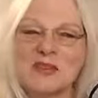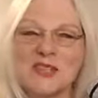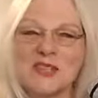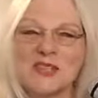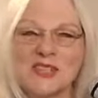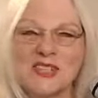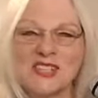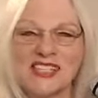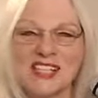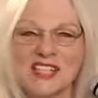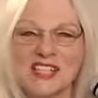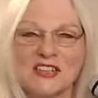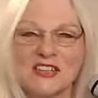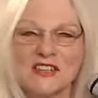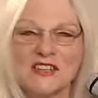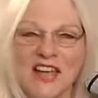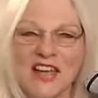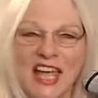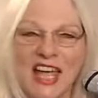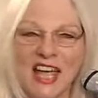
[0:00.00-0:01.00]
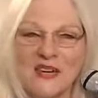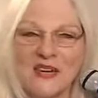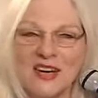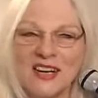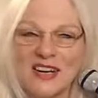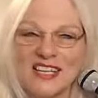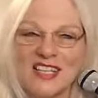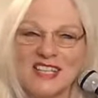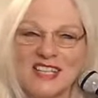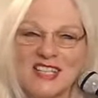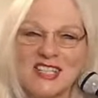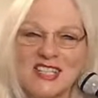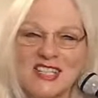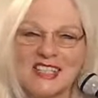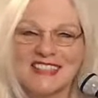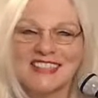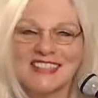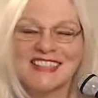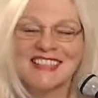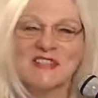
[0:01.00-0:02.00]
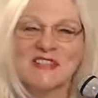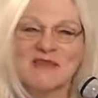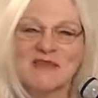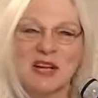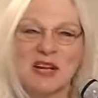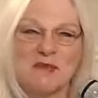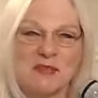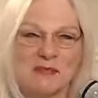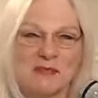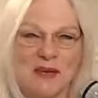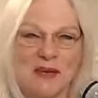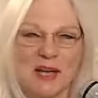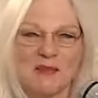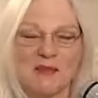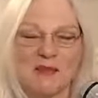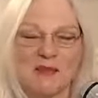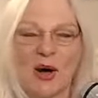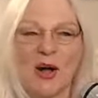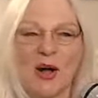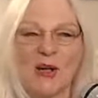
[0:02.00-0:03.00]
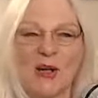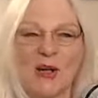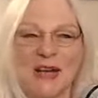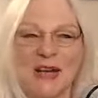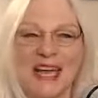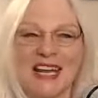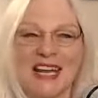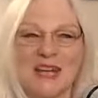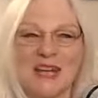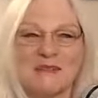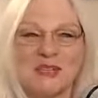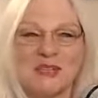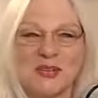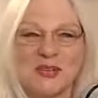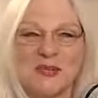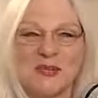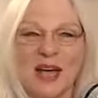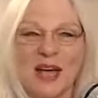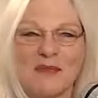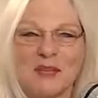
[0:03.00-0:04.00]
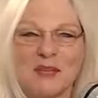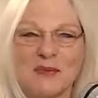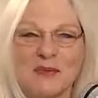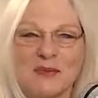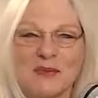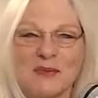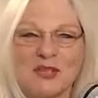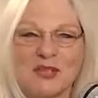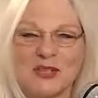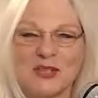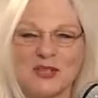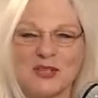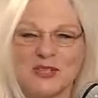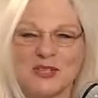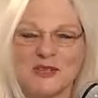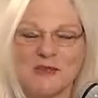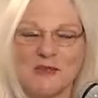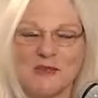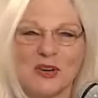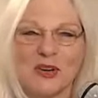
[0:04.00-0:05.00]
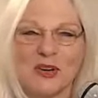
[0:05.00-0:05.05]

Center of Anchorage. My name is Becca Palm, and I'm so happy to be with you this morning